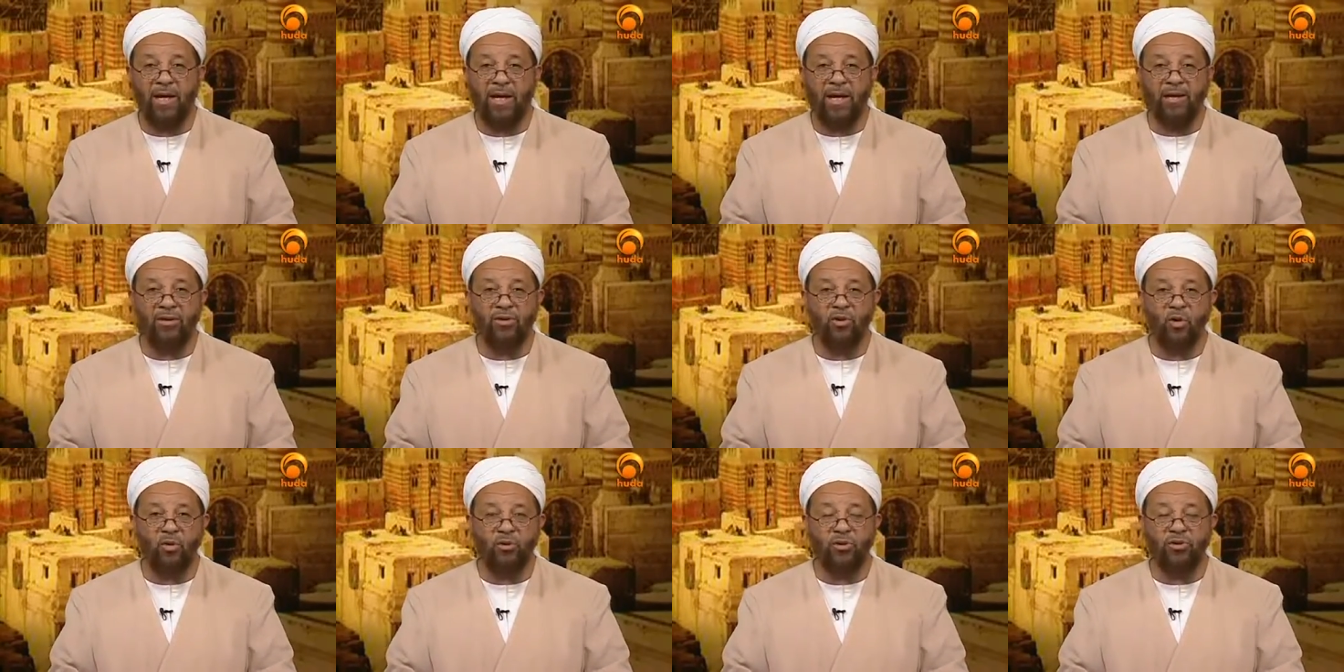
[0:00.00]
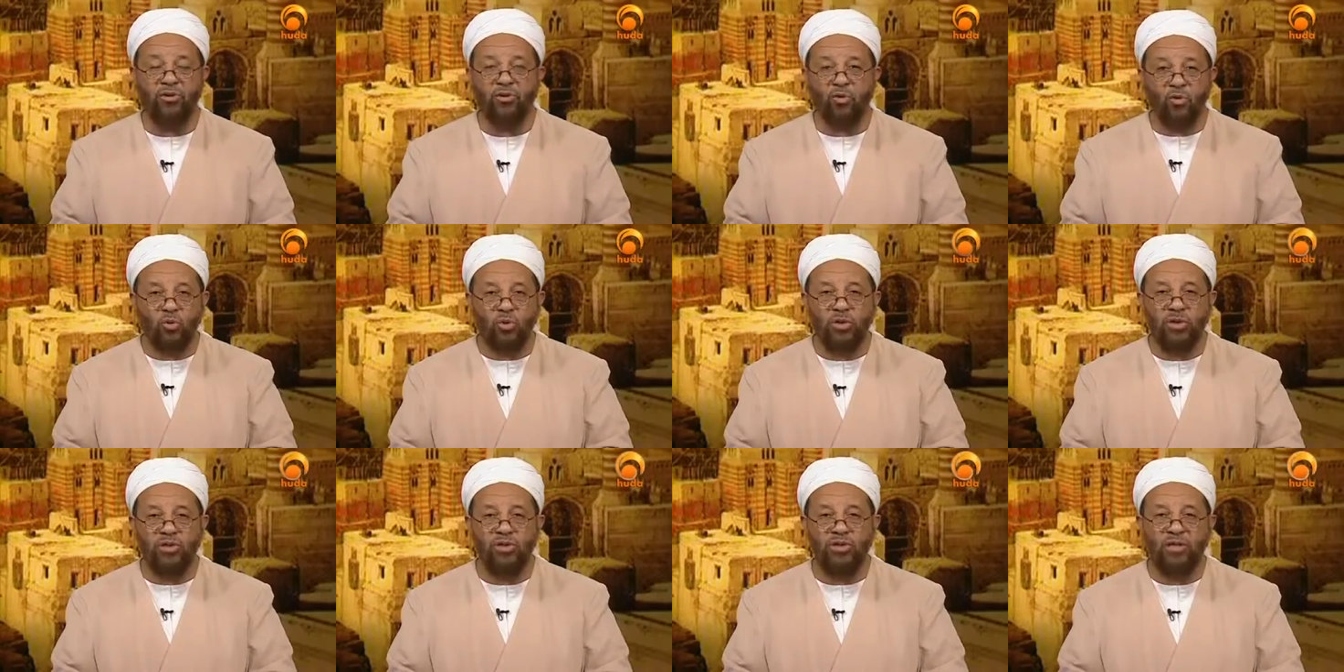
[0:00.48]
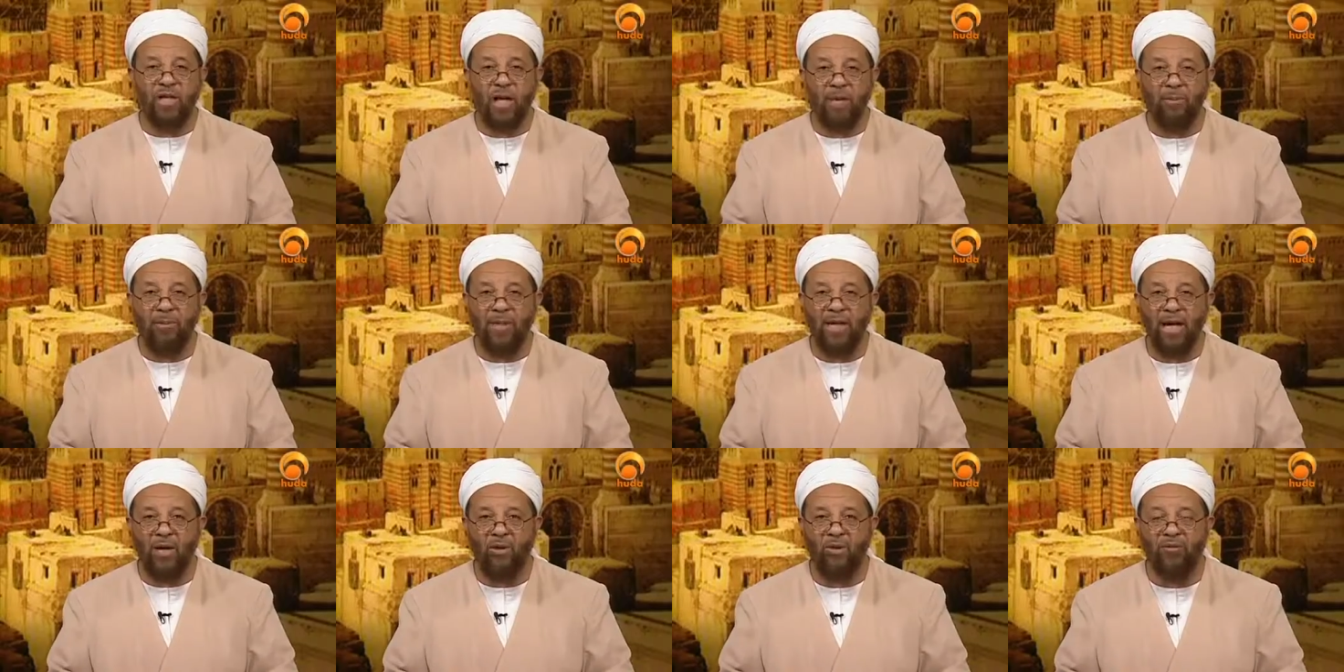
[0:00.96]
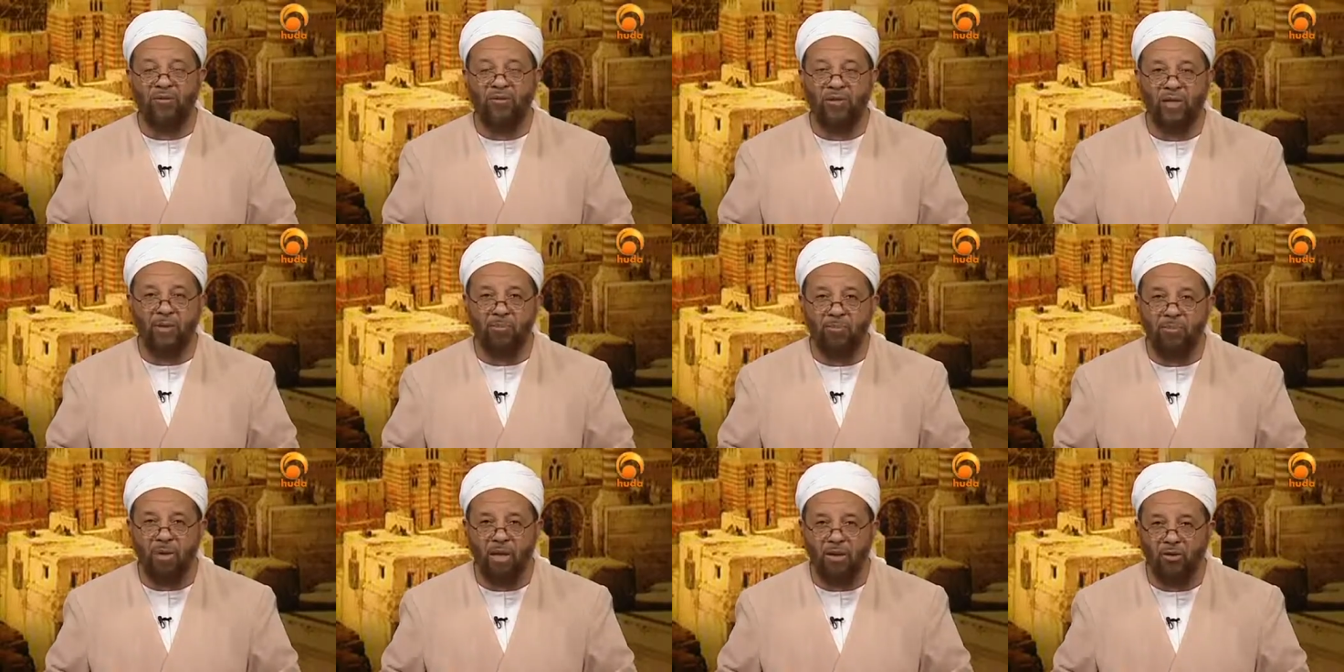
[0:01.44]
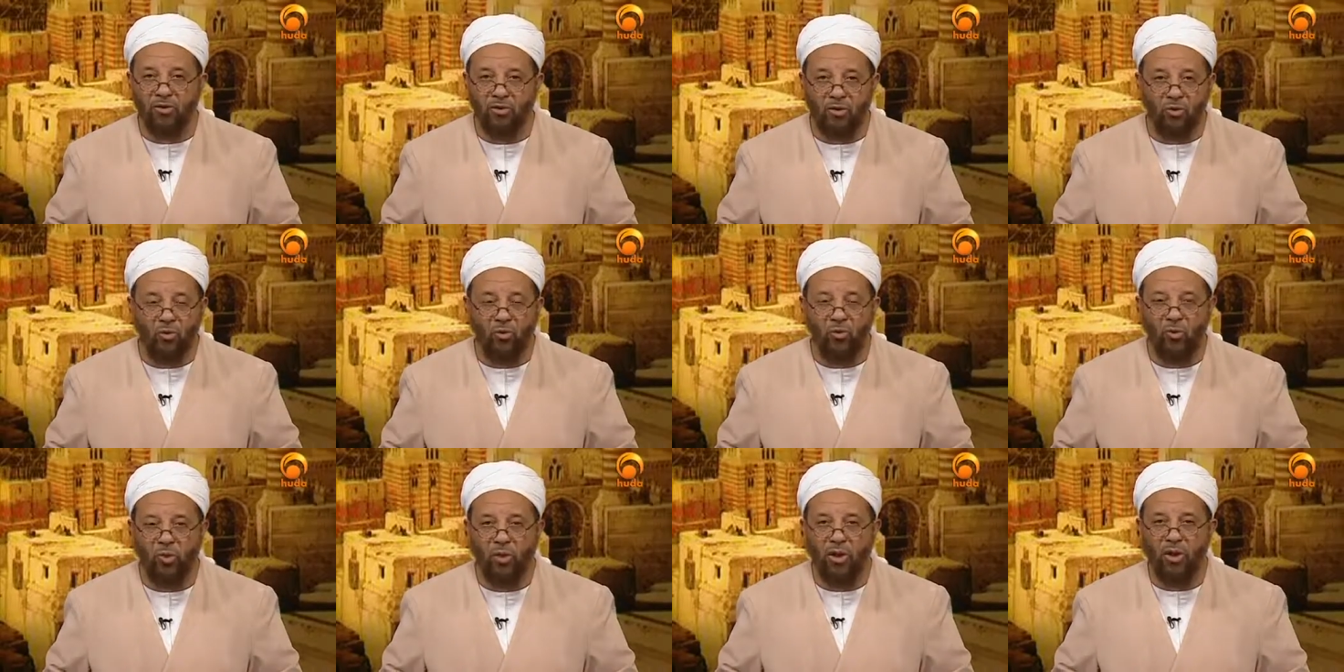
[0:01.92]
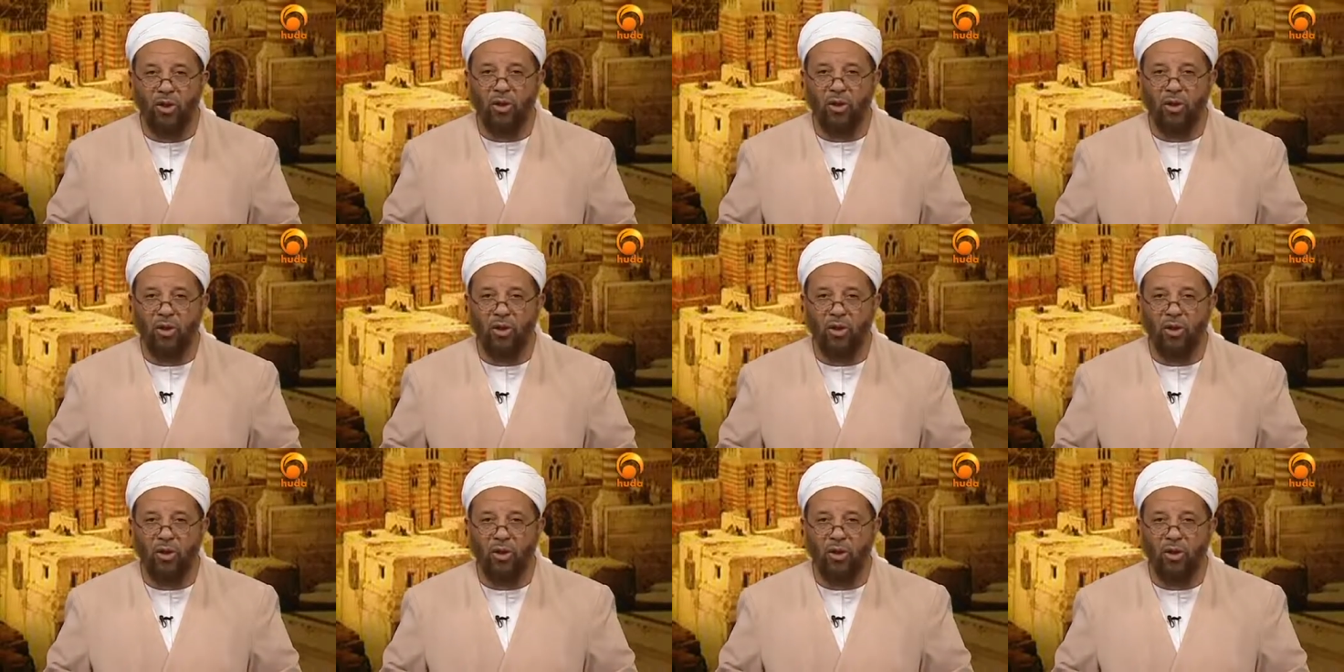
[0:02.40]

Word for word: And so the students coming out of Timbuktu